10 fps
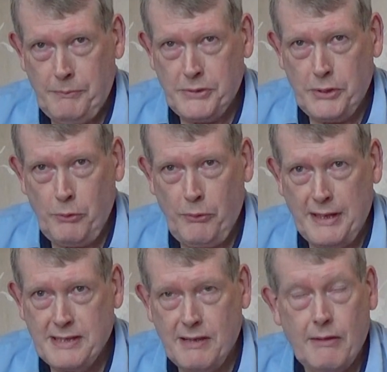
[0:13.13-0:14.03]
to
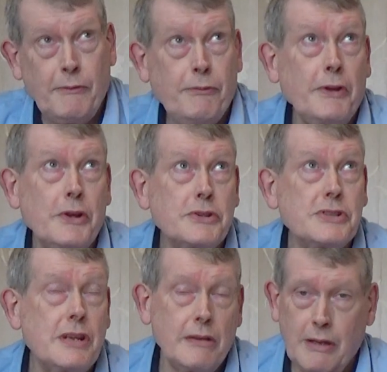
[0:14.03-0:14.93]
this, the
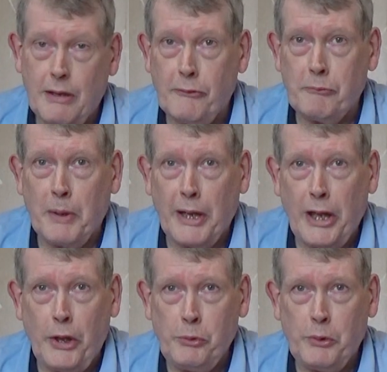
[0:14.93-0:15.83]
first of my
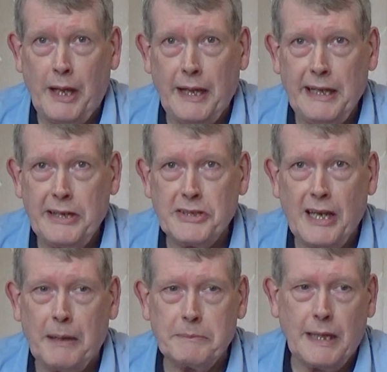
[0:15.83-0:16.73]
O-gauge
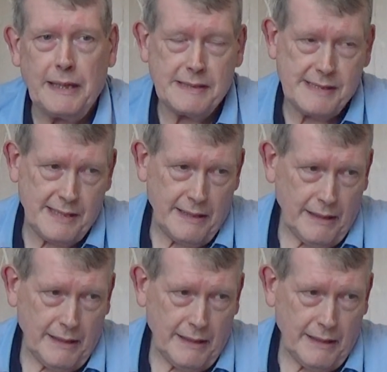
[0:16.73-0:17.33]
updates.